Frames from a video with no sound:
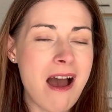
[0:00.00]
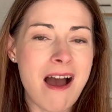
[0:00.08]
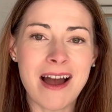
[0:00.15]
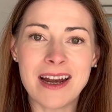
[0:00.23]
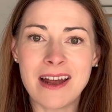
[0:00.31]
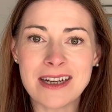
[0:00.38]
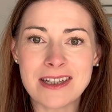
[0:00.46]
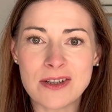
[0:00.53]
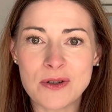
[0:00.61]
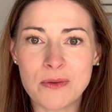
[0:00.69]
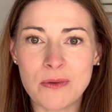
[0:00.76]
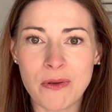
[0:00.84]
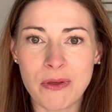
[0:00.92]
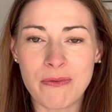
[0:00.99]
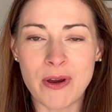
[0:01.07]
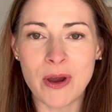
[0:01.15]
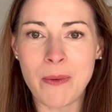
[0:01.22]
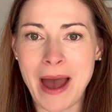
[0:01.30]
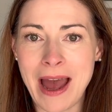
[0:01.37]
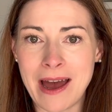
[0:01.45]
I like to talk through
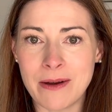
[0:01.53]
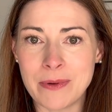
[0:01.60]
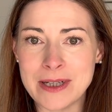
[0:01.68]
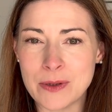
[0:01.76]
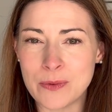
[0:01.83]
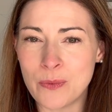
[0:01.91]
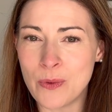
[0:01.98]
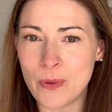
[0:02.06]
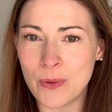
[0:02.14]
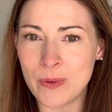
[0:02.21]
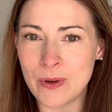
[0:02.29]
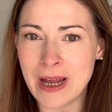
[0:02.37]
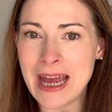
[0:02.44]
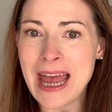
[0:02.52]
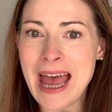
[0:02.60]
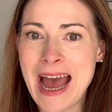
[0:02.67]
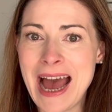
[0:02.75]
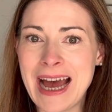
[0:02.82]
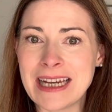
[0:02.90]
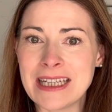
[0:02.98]
how it's worn
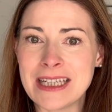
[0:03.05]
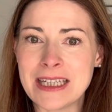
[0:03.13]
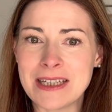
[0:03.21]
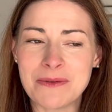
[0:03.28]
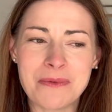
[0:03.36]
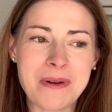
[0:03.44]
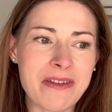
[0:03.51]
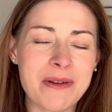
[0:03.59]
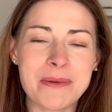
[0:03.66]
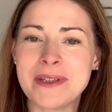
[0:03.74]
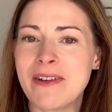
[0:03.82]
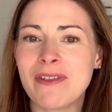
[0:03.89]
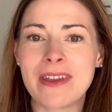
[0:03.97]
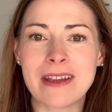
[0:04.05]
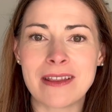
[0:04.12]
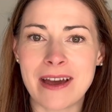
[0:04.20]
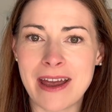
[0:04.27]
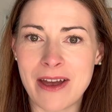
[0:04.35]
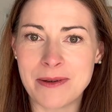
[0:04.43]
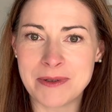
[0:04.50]
and whether it was everything that I
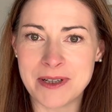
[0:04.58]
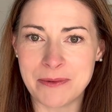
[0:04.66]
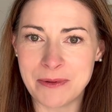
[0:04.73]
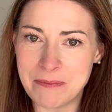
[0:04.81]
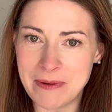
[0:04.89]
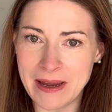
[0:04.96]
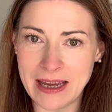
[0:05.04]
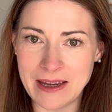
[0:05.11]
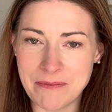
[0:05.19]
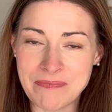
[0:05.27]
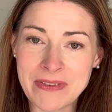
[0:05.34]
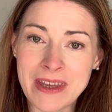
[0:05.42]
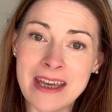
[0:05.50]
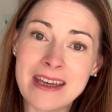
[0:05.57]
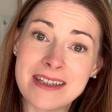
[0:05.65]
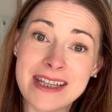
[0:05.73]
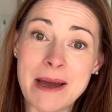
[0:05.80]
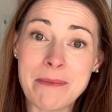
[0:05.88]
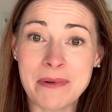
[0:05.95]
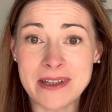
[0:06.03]
hoped it would be. So
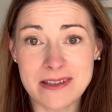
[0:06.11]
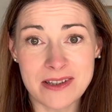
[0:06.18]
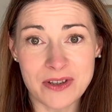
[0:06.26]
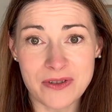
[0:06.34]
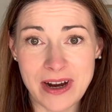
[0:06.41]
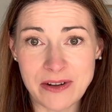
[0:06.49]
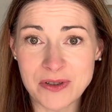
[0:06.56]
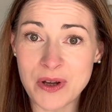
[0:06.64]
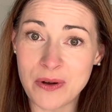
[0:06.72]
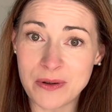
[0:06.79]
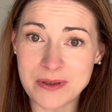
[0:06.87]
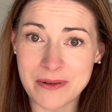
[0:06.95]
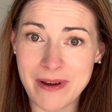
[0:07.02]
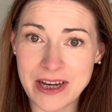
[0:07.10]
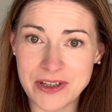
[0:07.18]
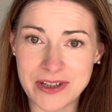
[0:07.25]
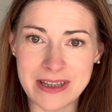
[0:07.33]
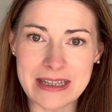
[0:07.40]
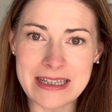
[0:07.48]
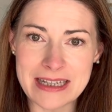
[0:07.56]
that brings us straight onto
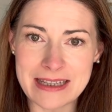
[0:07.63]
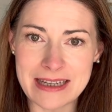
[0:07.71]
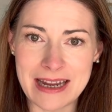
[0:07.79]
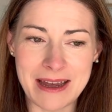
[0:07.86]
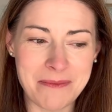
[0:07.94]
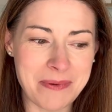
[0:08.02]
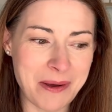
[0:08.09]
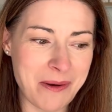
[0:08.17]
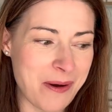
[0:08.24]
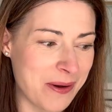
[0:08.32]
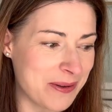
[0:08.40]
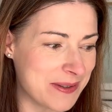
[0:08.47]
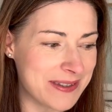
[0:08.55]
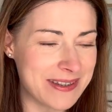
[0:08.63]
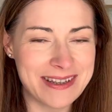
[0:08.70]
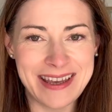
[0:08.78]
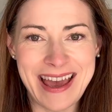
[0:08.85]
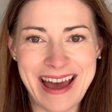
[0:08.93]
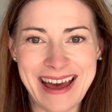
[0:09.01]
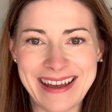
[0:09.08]
alterations, doesn't it? Because
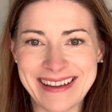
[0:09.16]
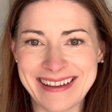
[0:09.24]
yeah,